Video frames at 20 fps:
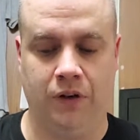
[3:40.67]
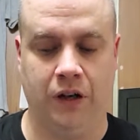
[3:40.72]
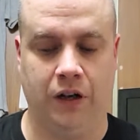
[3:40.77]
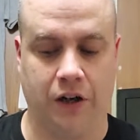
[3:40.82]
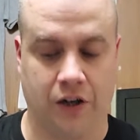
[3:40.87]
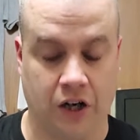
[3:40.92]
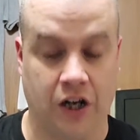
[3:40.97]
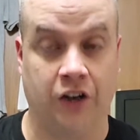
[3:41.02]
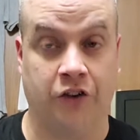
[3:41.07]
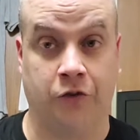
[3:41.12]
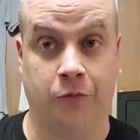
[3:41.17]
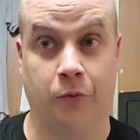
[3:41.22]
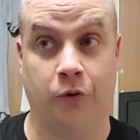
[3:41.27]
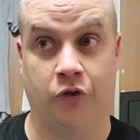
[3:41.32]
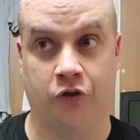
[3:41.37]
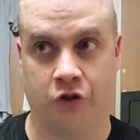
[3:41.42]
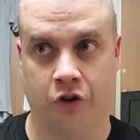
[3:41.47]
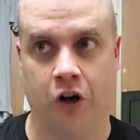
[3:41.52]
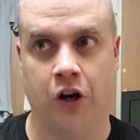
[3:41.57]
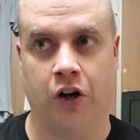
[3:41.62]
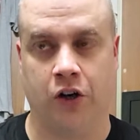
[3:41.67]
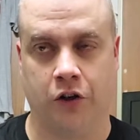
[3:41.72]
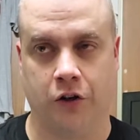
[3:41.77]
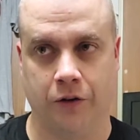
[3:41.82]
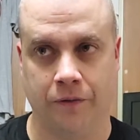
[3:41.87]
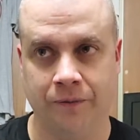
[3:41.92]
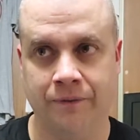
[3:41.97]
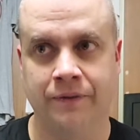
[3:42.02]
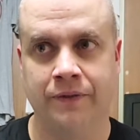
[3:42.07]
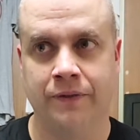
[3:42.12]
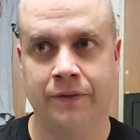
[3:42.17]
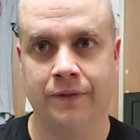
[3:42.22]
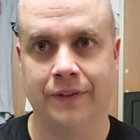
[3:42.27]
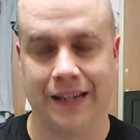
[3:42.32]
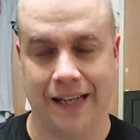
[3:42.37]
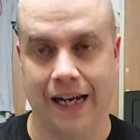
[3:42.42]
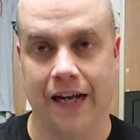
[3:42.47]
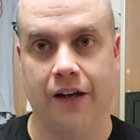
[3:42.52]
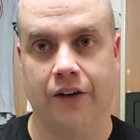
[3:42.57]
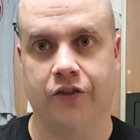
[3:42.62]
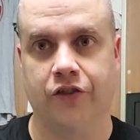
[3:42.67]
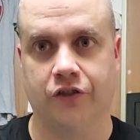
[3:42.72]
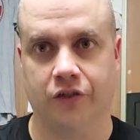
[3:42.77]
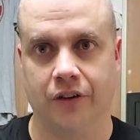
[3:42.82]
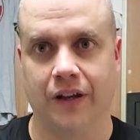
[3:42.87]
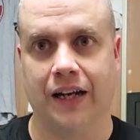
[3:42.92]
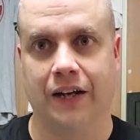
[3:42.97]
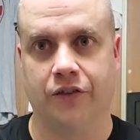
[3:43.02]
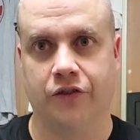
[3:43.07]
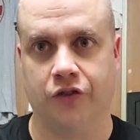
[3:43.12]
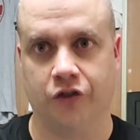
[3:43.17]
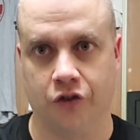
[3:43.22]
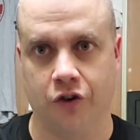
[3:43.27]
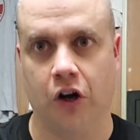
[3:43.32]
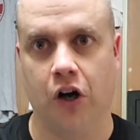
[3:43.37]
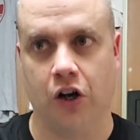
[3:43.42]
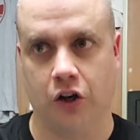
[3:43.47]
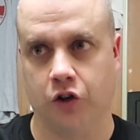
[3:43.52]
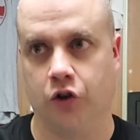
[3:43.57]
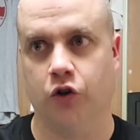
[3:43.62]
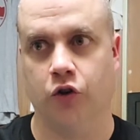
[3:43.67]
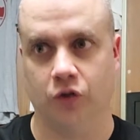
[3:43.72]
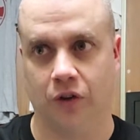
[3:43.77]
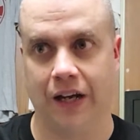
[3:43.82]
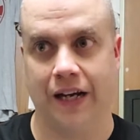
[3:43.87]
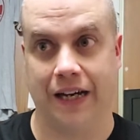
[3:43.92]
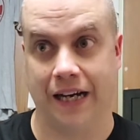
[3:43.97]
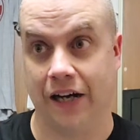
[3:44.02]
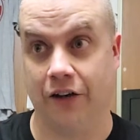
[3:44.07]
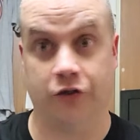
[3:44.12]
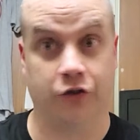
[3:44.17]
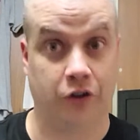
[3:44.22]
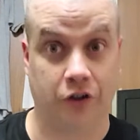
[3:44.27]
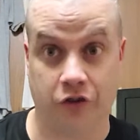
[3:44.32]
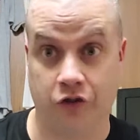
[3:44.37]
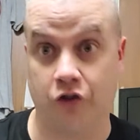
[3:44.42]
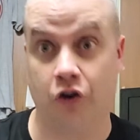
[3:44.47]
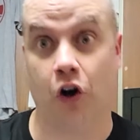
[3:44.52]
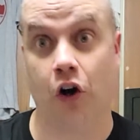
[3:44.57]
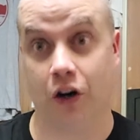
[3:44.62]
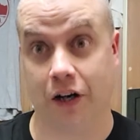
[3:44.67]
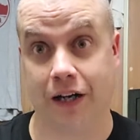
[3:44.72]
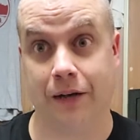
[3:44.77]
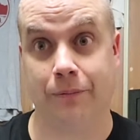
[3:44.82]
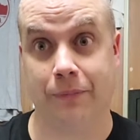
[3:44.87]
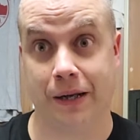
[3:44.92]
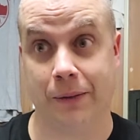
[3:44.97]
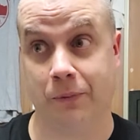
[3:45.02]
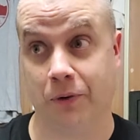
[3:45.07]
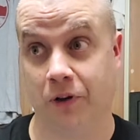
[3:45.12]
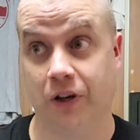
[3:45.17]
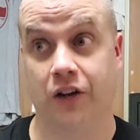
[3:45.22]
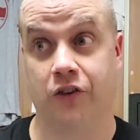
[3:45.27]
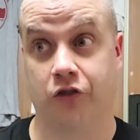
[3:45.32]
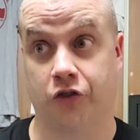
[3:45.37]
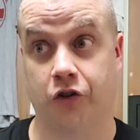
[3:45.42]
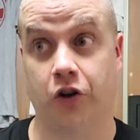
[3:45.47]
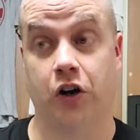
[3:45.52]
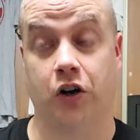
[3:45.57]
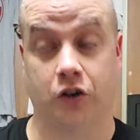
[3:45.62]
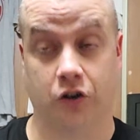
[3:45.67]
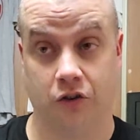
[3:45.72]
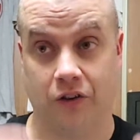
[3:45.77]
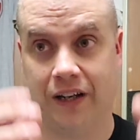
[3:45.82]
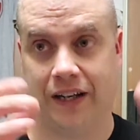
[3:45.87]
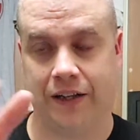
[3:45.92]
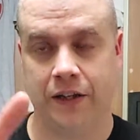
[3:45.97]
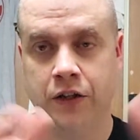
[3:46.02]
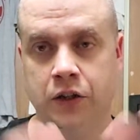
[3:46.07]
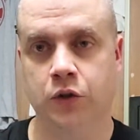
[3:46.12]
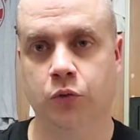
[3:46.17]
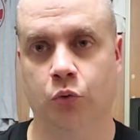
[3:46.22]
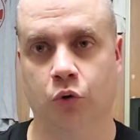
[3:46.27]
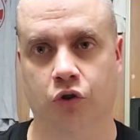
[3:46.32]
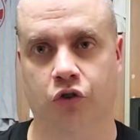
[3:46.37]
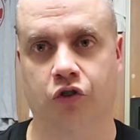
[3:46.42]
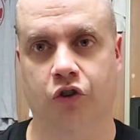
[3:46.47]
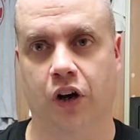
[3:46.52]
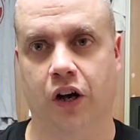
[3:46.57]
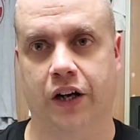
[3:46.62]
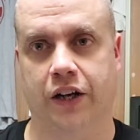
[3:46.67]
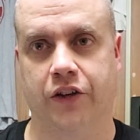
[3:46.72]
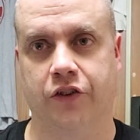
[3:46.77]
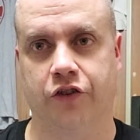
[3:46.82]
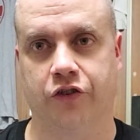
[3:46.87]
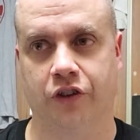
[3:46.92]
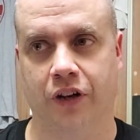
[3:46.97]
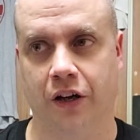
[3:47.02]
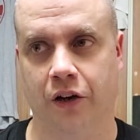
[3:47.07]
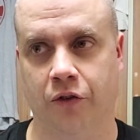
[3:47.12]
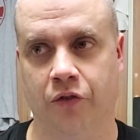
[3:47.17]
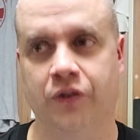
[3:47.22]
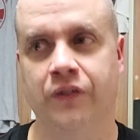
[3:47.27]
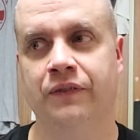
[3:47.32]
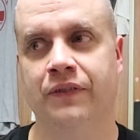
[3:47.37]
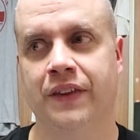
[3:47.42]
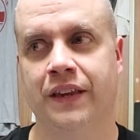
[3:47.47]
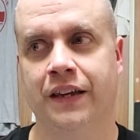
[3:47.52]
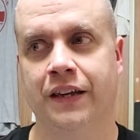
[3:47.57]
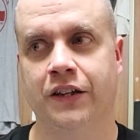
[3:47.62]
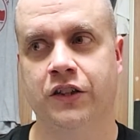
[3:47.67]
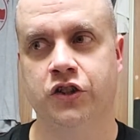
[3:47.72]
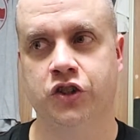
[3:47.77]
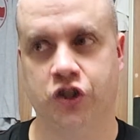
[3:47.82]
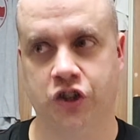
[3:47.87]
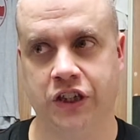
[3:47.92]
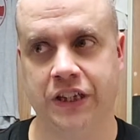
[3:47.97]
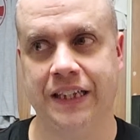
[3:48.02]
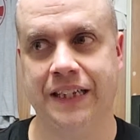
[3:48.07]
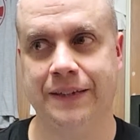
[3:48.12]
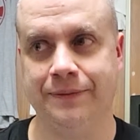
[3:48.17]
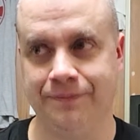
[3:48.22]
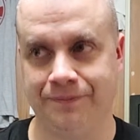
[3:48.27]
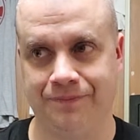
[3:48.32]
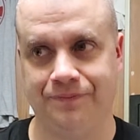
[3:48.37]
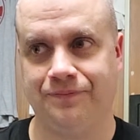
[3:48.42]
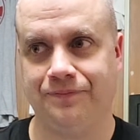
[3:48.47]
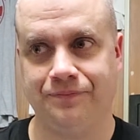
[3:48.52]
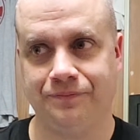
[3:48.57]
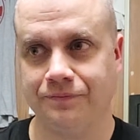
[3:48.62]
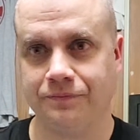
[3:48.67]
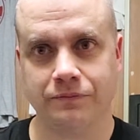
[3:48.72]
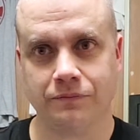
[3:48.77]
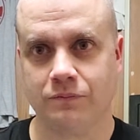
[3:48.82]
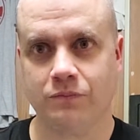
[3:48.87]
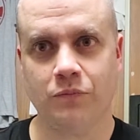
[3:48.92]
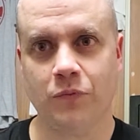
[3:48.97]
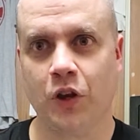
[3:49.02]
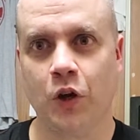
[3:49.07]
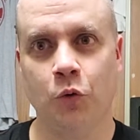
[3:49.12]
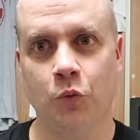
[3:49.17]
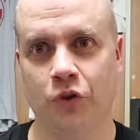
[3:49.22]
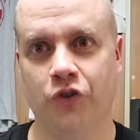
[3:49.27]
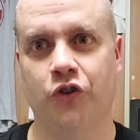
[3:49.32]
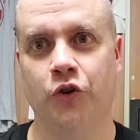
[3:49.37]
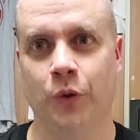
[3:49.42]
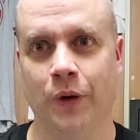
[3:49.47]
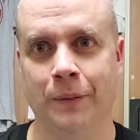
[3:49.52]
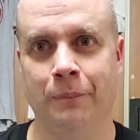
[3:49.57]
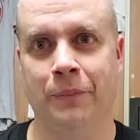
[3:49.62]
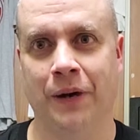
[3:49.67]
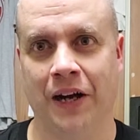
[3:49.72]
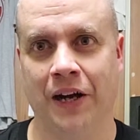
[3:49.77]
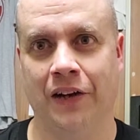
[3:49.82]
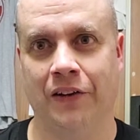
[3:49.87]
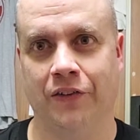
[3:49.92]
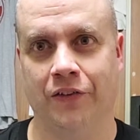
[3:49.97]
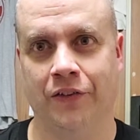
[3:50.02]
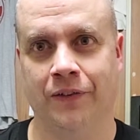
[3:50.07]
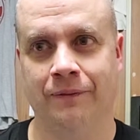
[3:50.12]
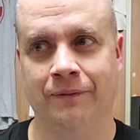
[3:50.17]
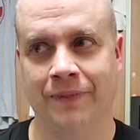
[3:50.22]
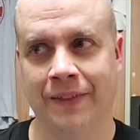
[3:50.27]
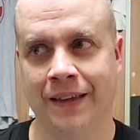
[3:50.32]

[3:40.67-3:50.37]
uh, Constable Stalker. Yes, like stalker, like actually stalking people, not stalker like we're stalking shelves. She was doing puns.